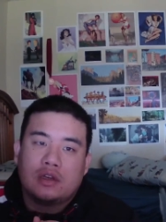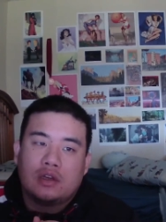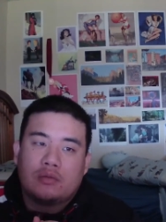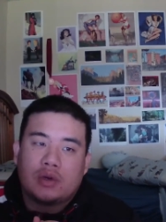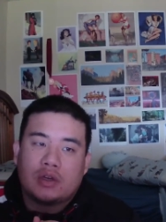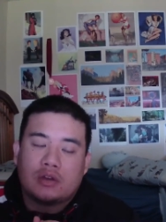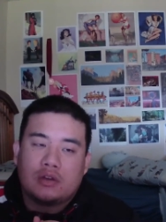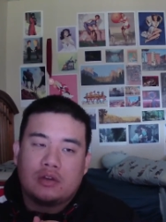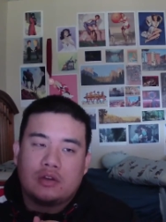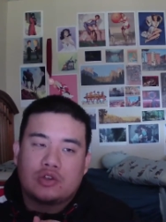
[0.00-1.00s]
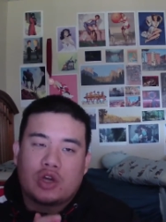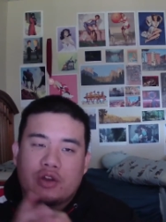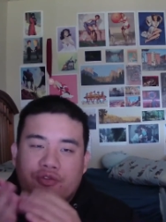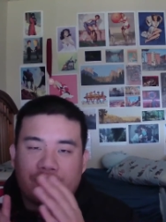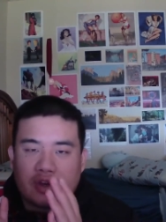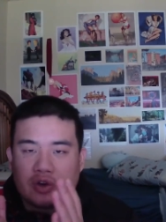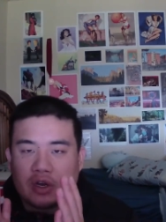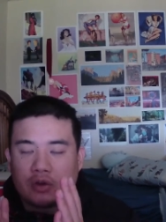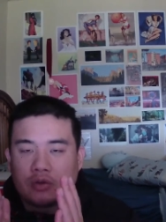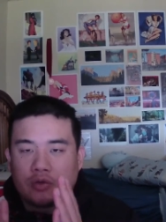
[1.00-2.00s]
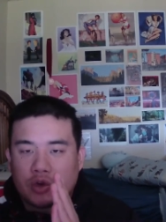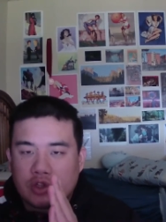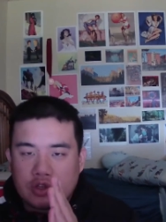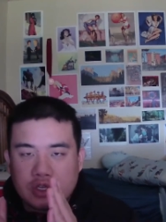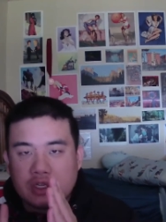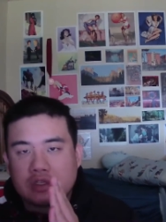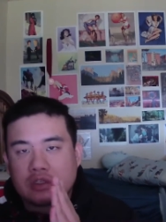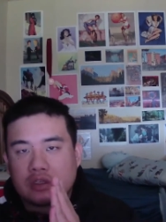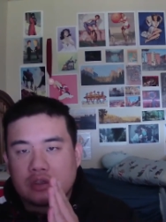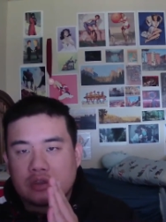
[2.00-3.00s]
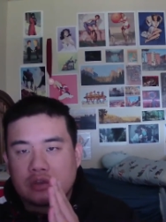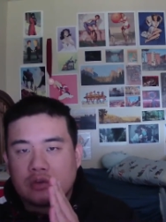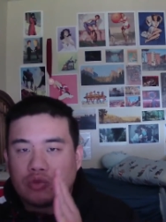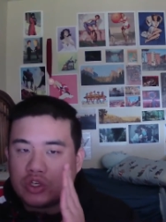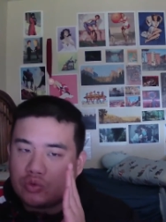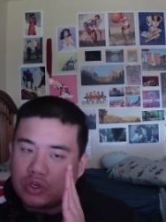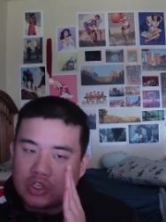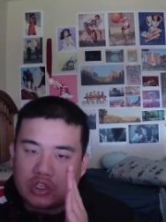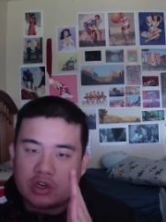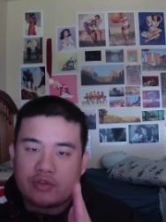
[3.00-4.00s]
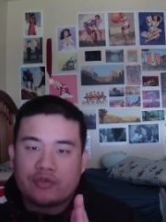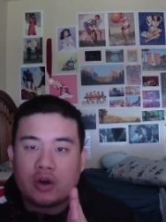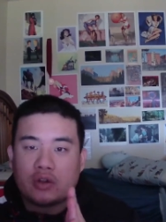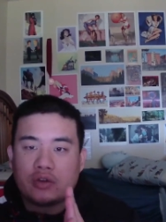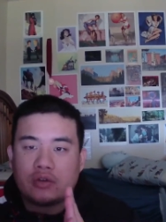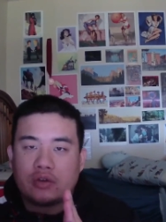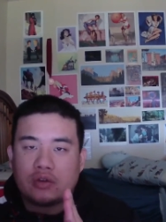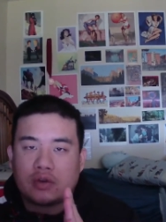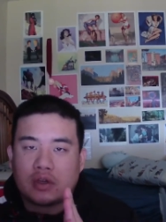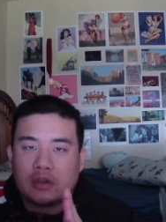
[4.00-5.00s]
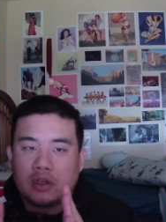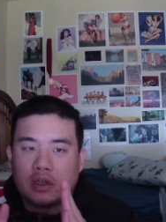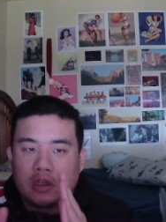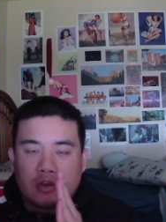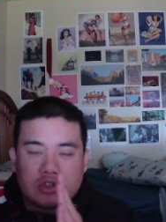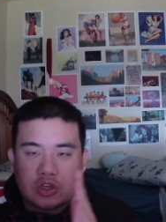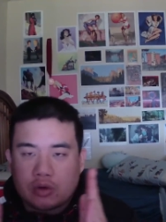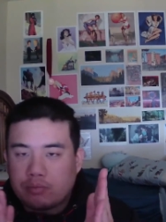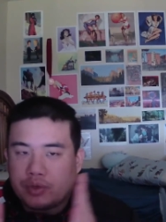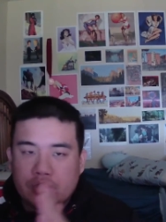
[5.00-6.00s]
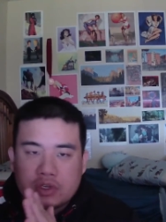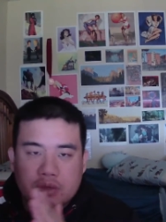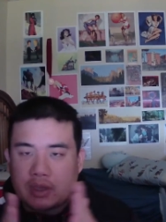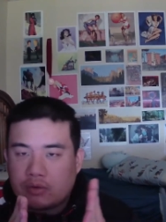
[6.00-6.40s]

But try to figure out what are the good instincts? Which one should I follow, right? Start building up that